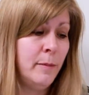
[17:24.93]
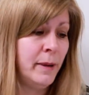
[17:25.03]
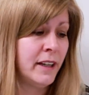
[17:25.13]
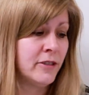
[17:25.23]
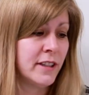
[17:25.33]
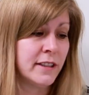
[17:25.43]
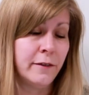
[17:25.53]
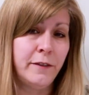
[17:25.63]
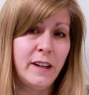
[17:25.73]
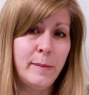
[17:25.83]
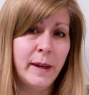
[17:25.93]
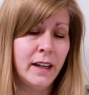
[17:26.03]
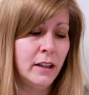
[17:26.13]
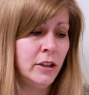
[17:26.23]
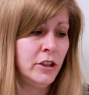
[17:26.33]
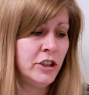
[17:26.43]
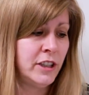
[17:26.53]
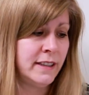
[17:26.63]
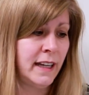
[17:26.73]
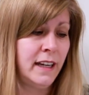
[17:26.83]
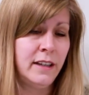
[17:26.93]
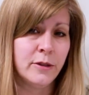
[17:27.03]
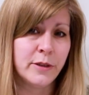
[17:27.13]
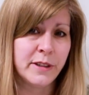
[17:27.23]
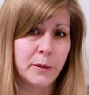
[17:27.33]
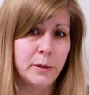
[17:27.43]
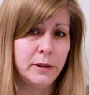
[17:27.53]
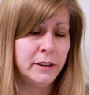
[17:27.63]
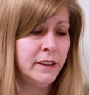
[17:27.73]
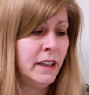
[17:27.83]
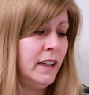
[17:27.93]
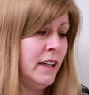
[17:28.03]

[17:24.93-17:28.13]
Pickles is a female. She's 8 years old.